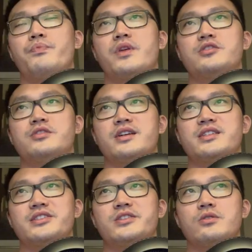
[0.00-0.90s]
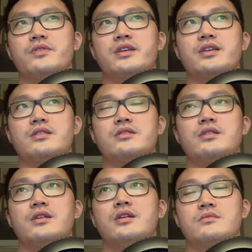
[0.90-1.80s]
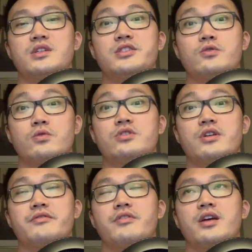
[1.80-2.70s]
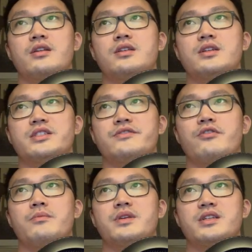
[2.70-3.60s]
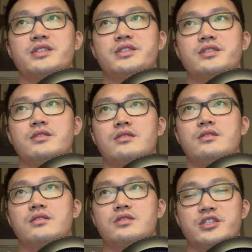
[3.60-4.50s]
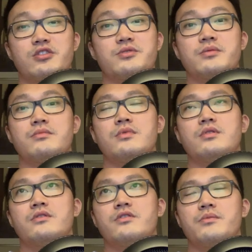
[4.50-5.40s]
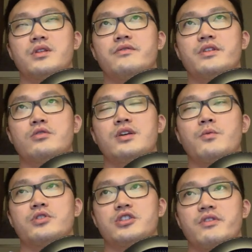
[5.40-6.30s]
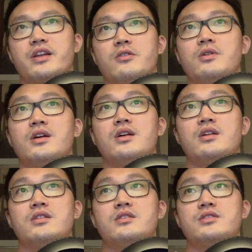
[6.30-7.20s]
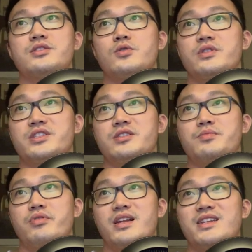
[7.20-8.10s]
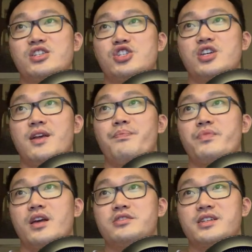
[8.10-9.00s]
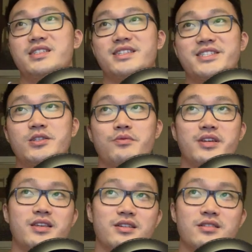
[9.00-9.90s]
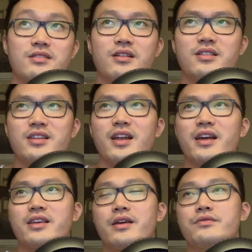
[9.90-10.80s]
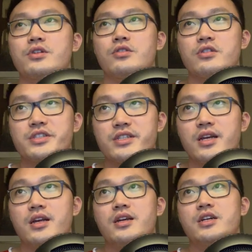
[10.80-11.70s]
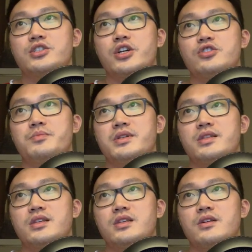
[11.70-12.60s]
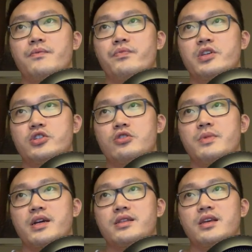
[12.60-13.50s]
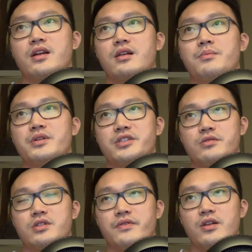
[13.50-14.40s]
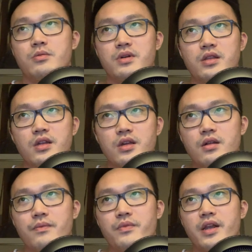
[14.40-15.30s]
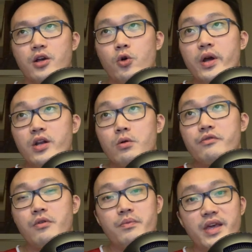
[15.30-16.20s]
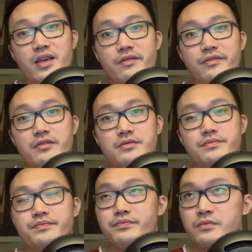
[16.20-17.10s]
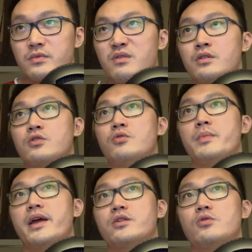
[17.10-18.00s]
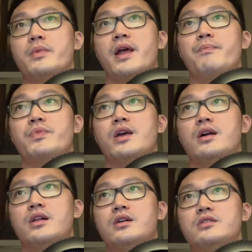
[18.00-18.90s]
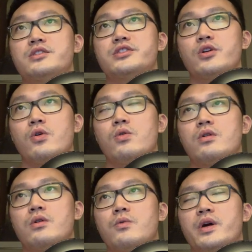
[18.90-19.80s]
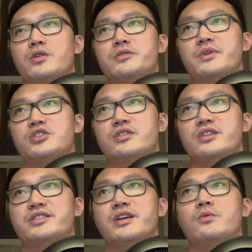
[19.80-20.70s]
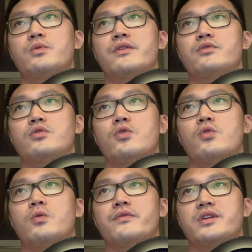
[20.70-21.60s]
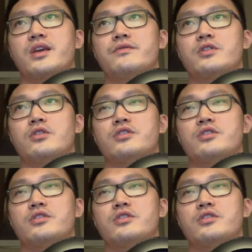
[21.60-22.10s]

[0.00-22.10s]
as you guys can see over here, this Google Drive, right, is from his description, from the video that I'm watching right now. So it seems pretty legit. As you guys can see over here, there are like Canva course, ChatGPT, digital marketing, personal development, and a quick note from Dave. Good man. So what he was mentioning is that we have to go with the Canva course.